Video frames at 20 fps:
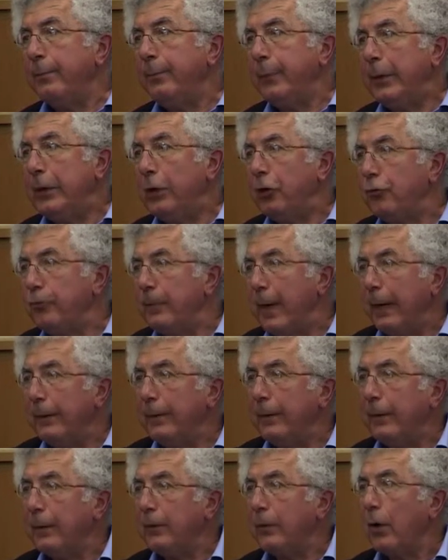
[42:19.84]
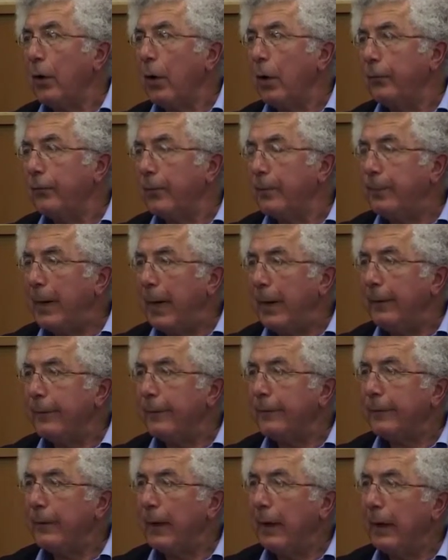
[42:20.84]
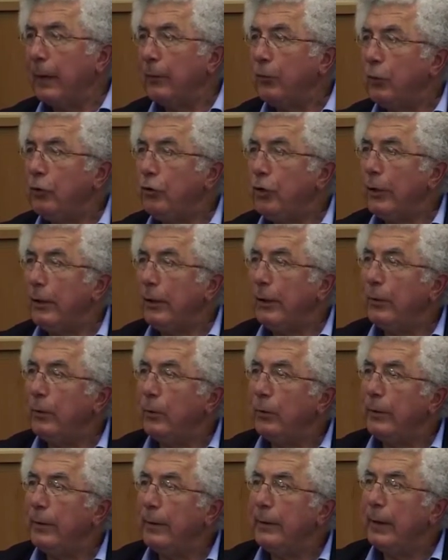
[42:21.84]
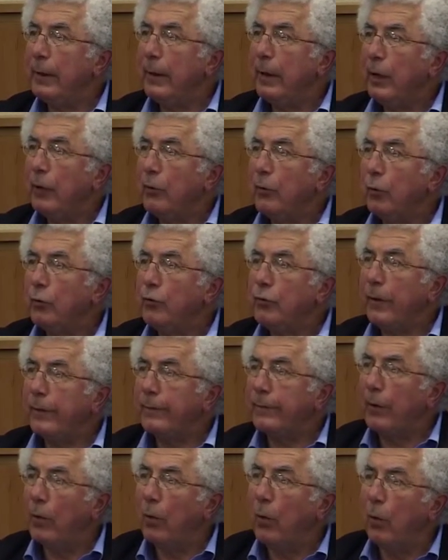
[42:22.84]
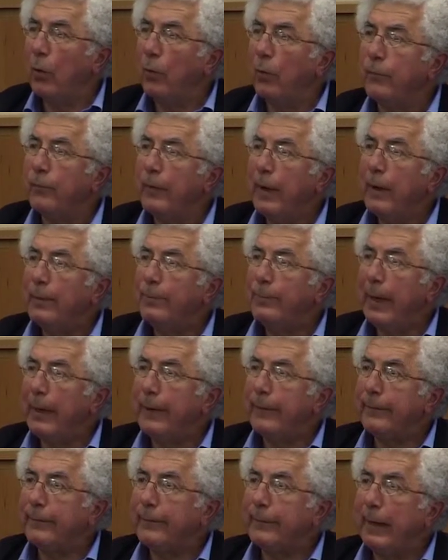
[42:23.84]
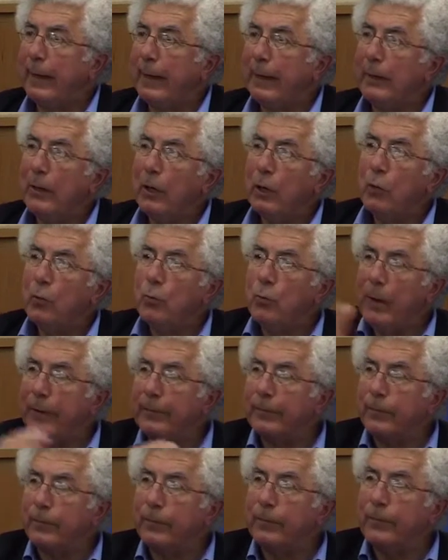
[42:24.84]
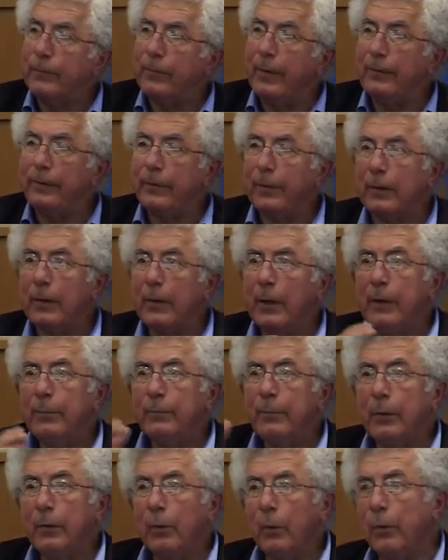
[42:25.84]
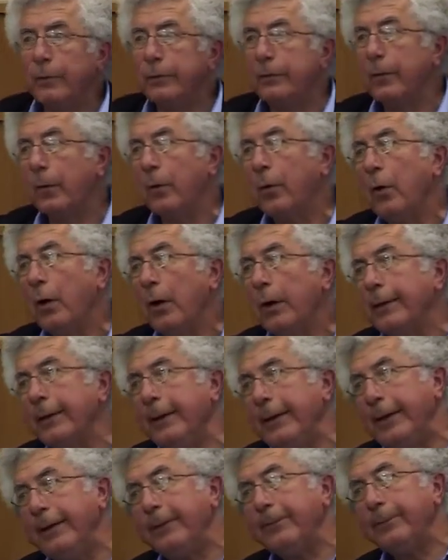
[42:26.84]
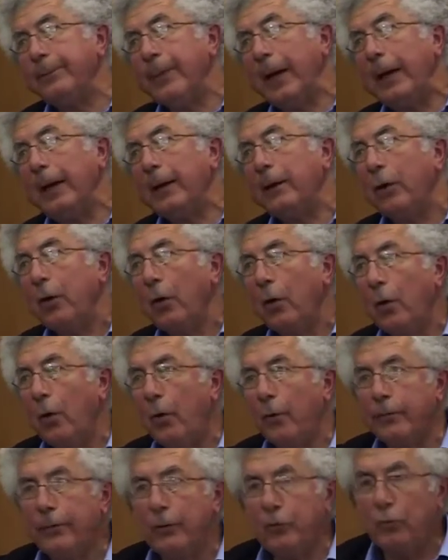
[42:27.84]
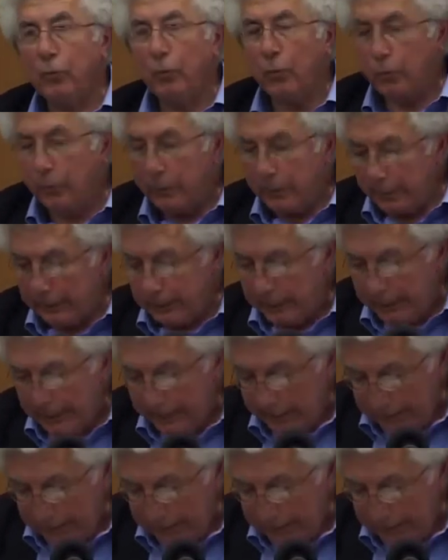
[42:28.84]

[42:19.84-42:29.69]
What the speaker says: British mandate over Palestine, which included not just the whole of Palestine west of the river, but also the east bank of the Jordan